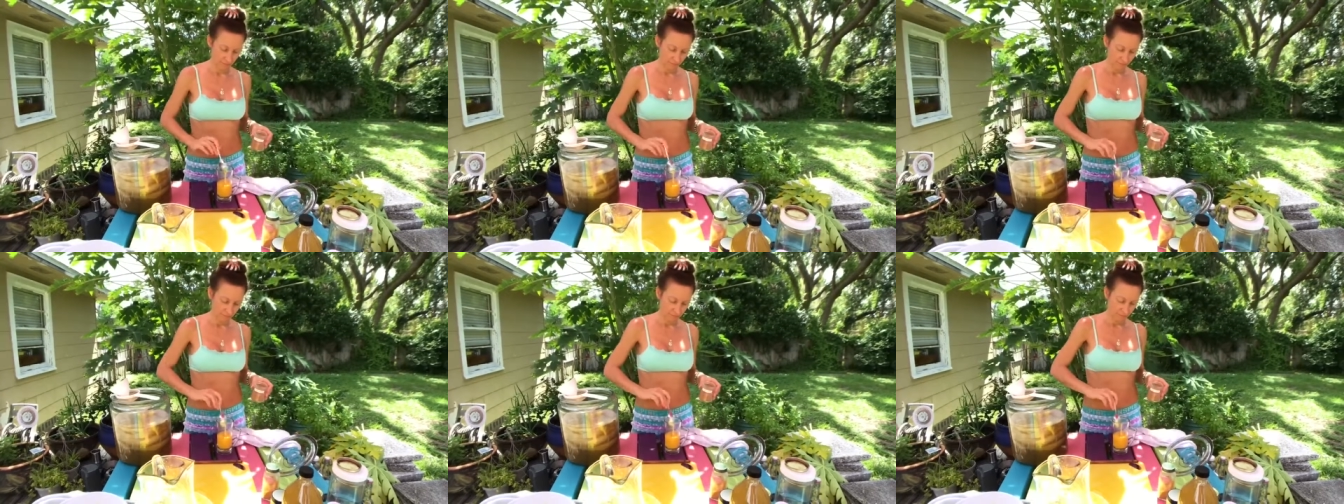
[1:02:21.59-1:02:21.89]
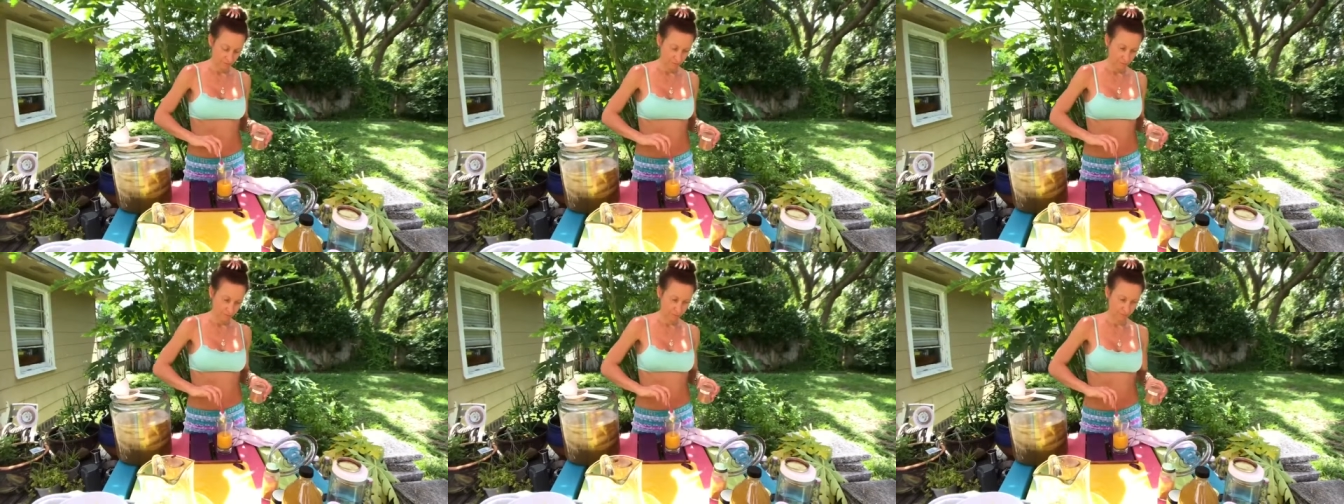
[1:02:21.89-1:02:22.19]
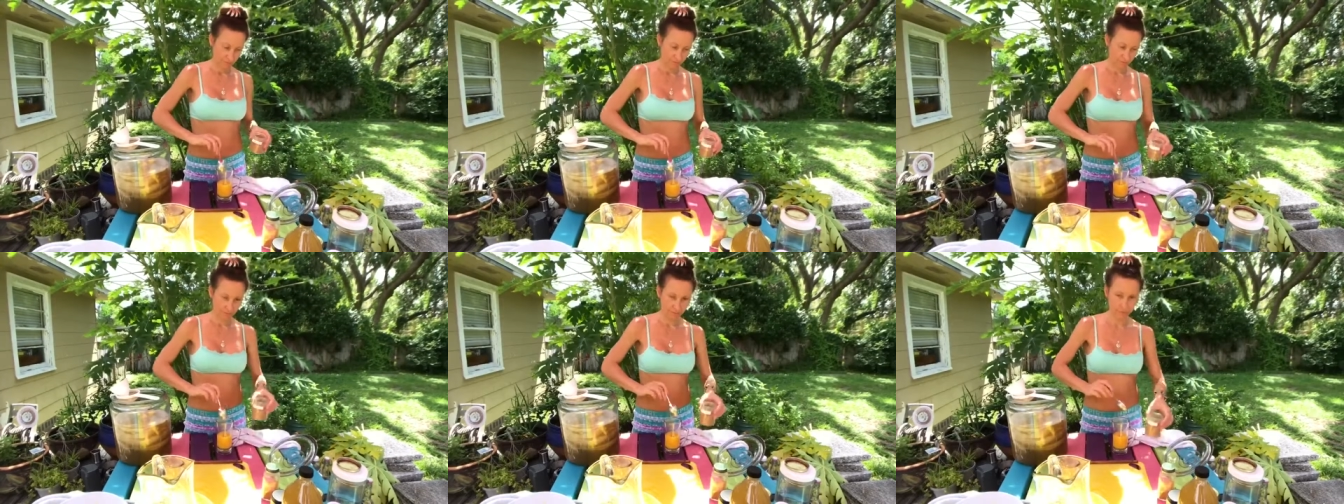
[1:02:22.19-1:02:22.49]

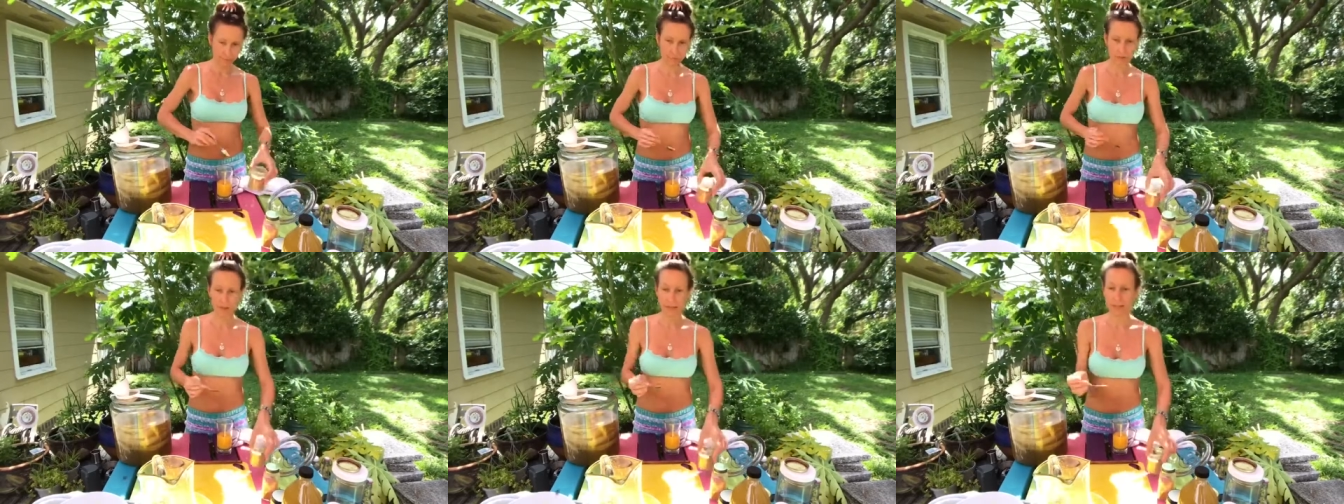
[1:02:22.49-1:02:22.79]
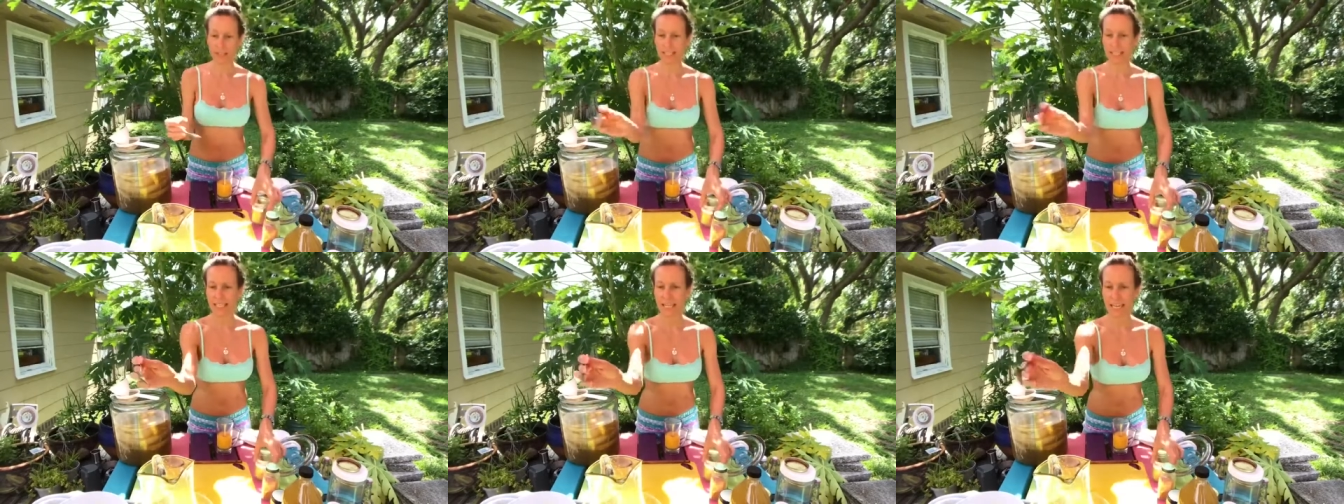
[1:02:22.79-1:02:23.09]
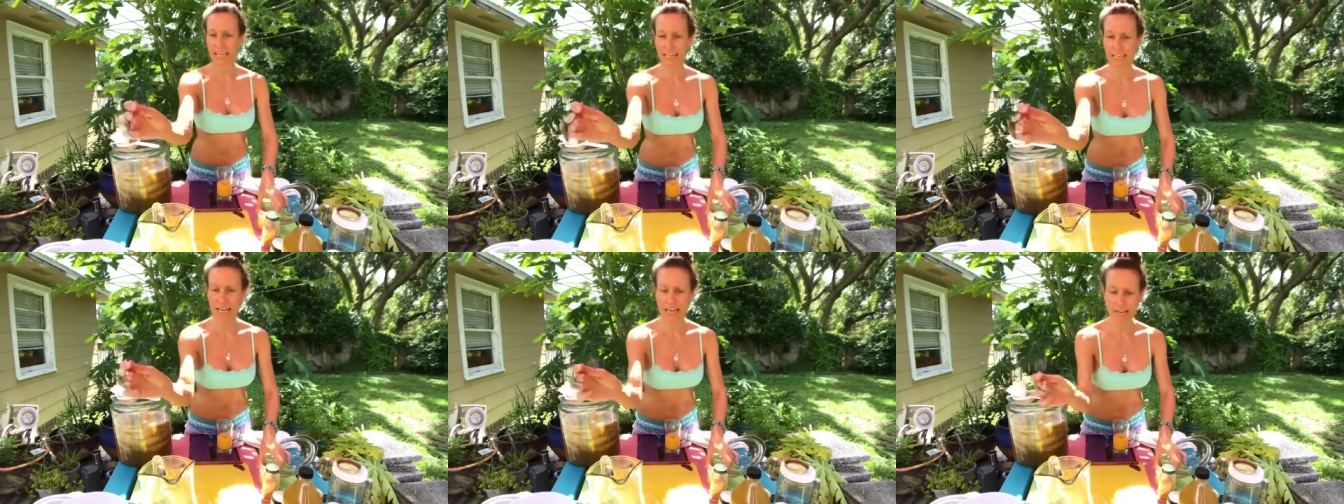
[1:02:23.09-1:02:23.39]
Get
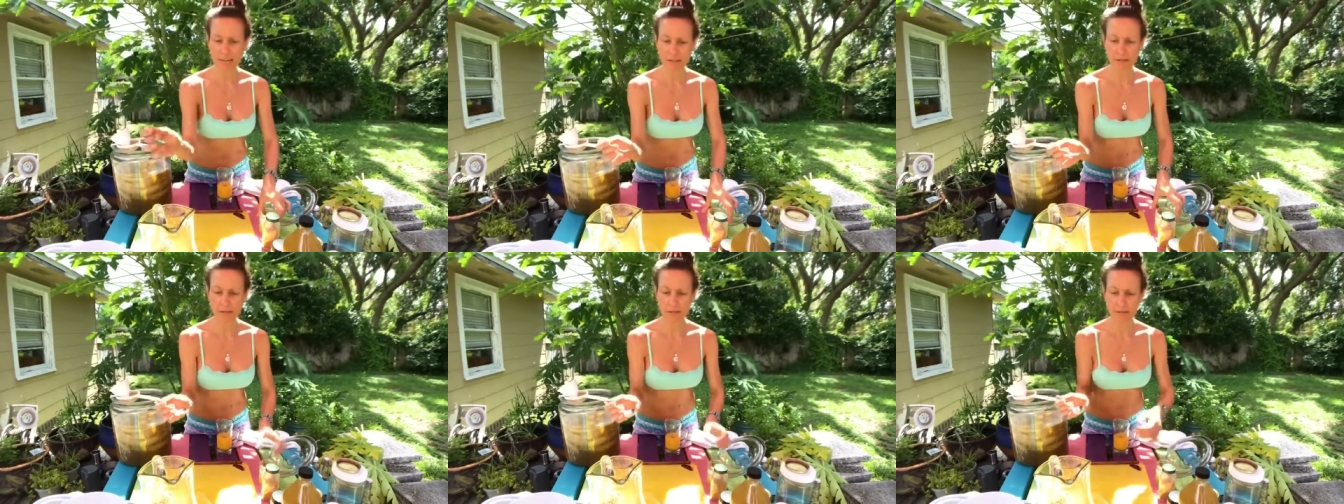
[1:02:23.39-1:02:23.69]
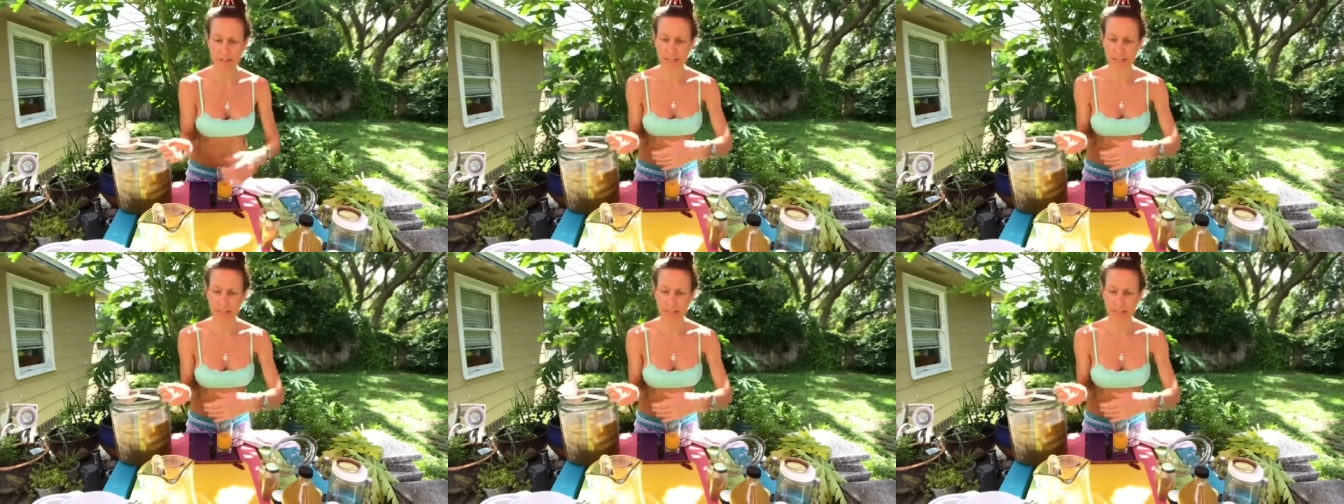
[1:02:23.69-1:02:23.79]
out of there.